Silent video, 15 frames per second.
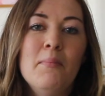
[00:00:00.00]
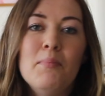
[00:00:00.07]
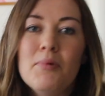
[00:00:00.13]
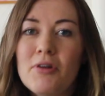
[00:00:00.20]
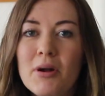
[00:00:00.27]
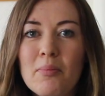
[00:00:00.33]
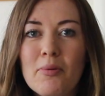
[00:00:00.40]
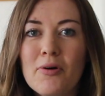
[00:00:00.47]

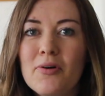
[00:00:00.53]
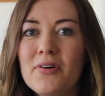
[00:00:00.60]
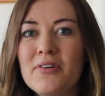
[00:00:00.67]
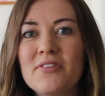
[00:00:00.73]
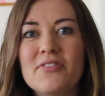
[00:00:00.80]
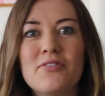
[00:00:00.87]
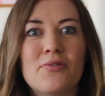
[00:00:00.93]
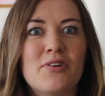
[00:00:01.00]
food
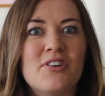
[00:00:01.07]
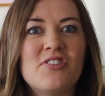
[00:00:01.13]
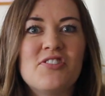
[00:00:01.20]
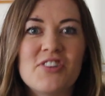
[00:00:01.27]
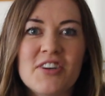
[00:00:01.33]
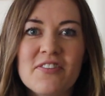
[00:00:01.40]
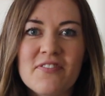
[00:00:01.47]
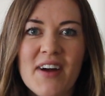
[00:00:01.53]
bowls or
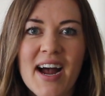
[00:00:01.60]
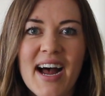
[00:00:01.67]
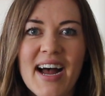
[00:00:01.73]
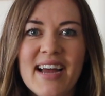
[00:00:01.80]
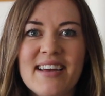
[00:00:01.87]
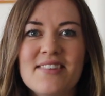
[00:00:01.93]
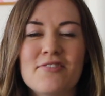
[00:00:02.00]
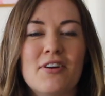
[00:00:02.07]
stir
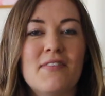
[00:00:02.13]
fries,